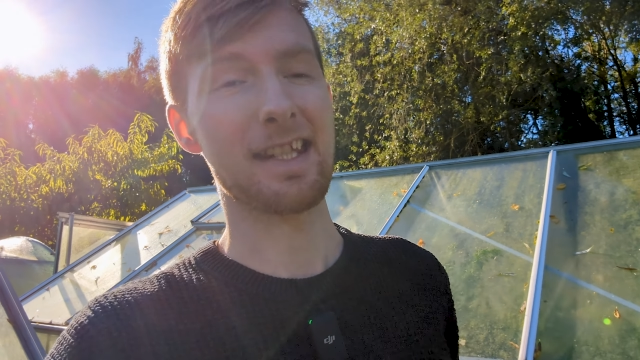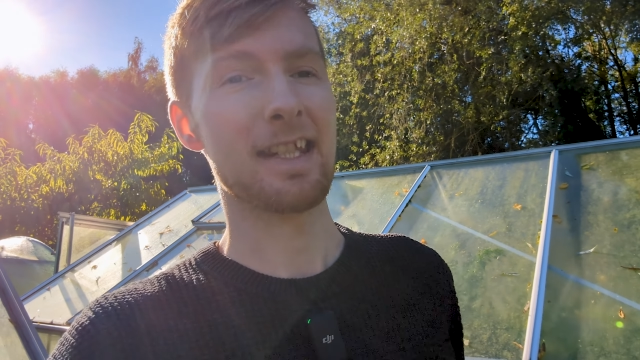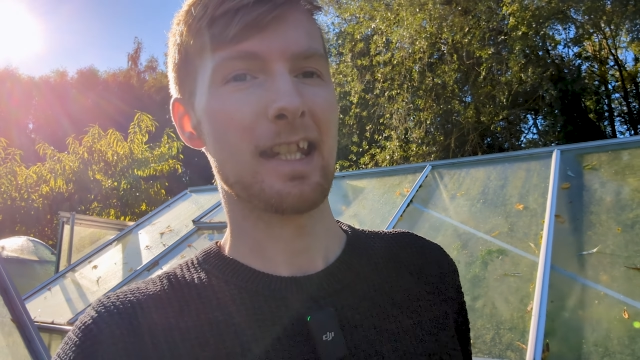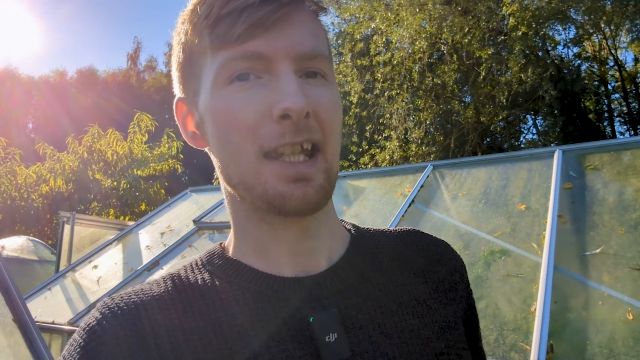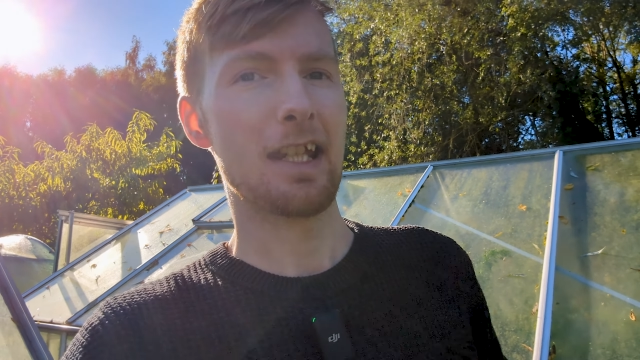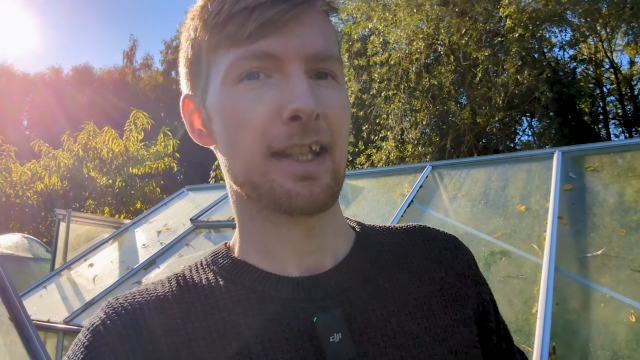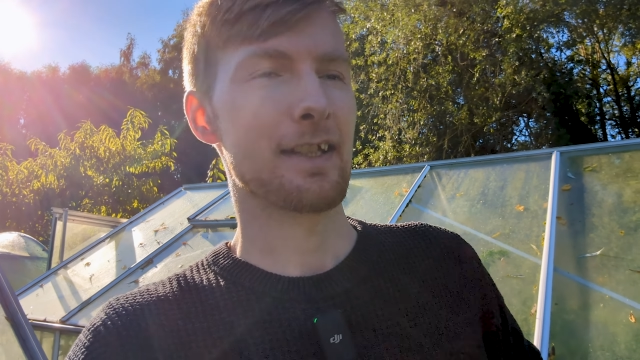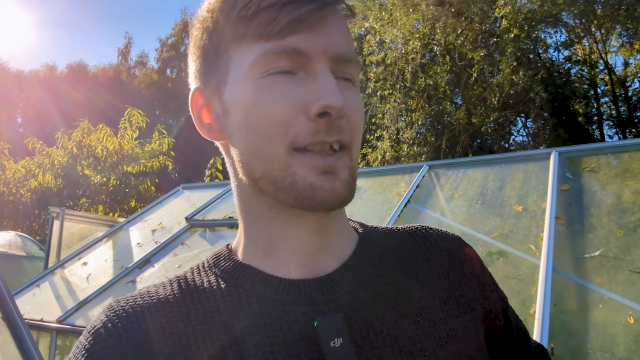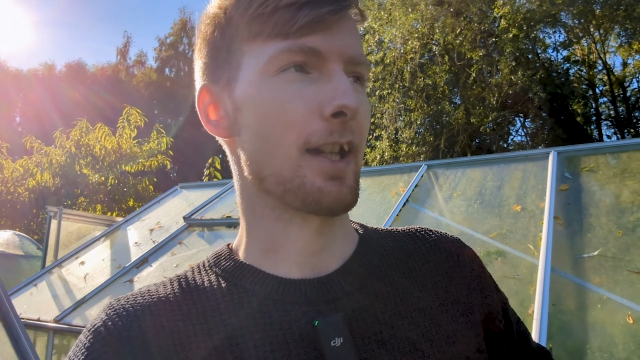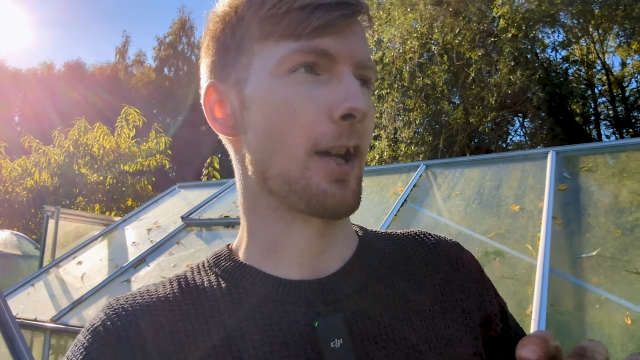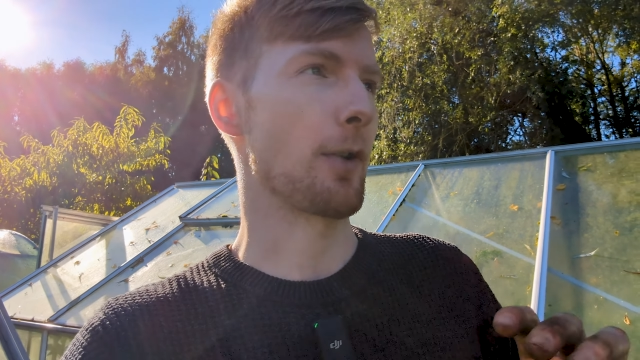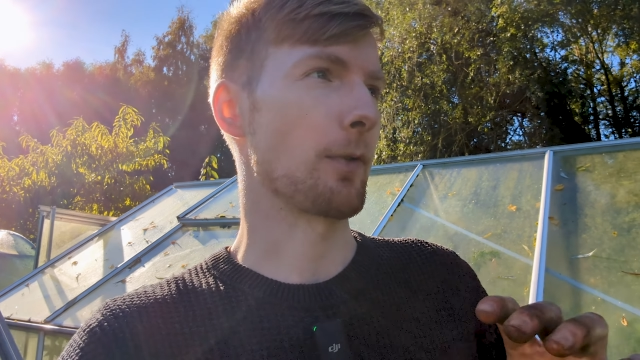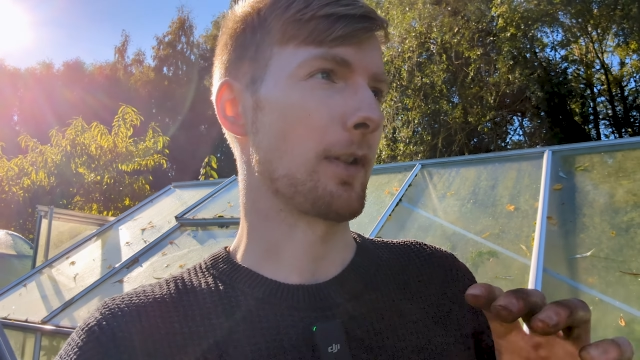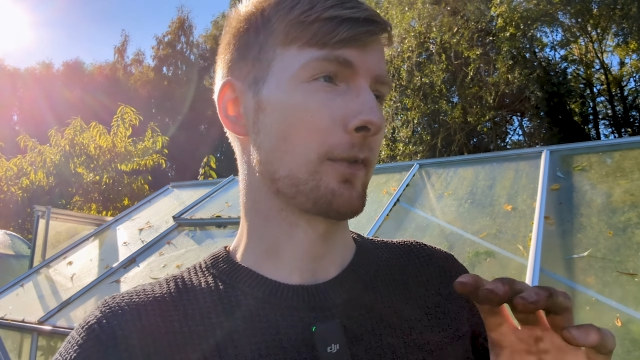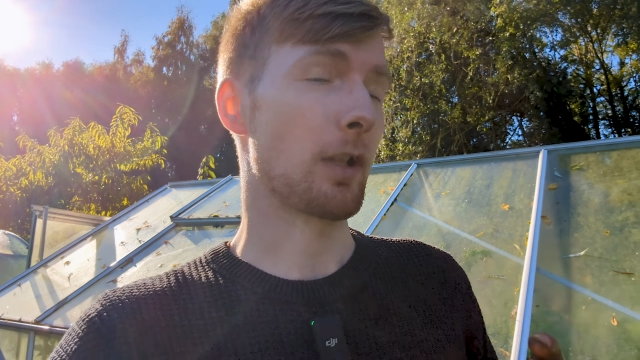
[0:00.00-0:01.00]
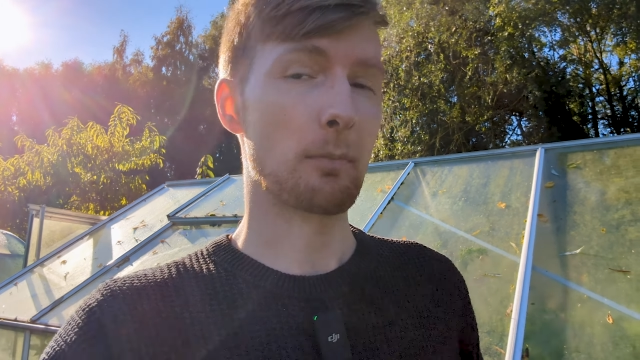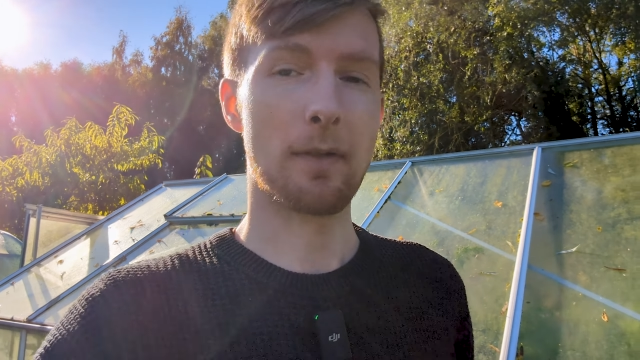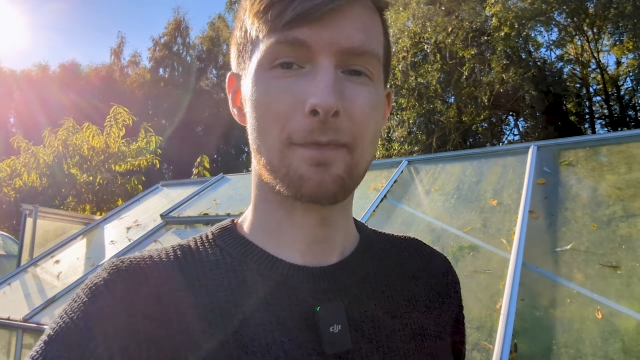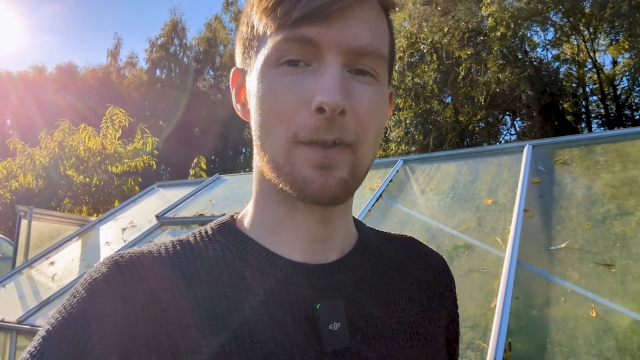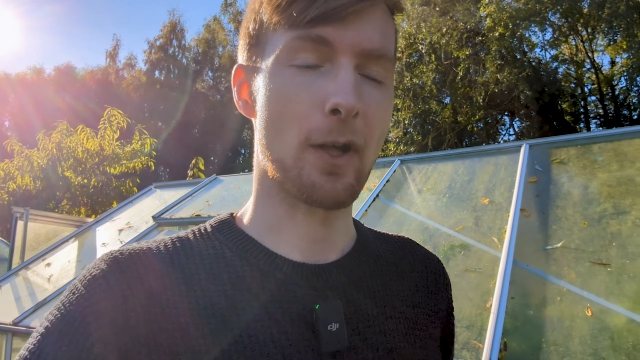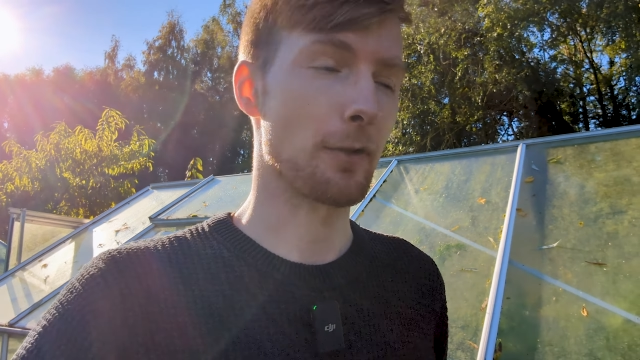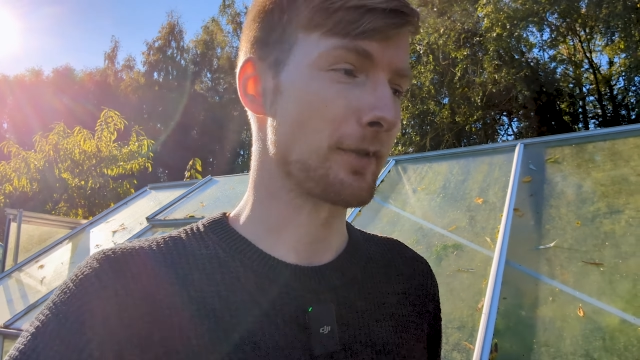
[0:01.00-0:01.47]
So I've got my
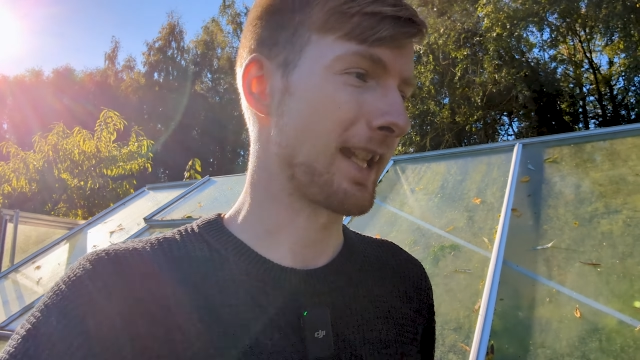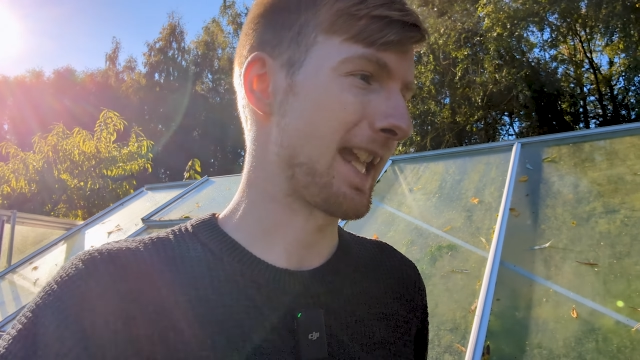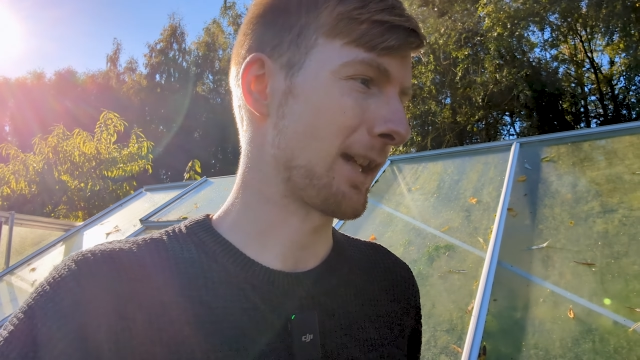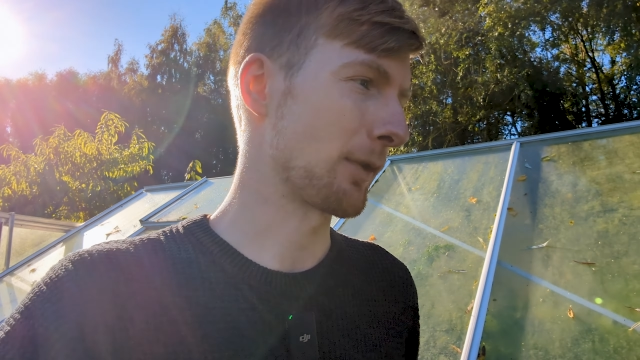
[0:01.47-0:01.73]
phone now,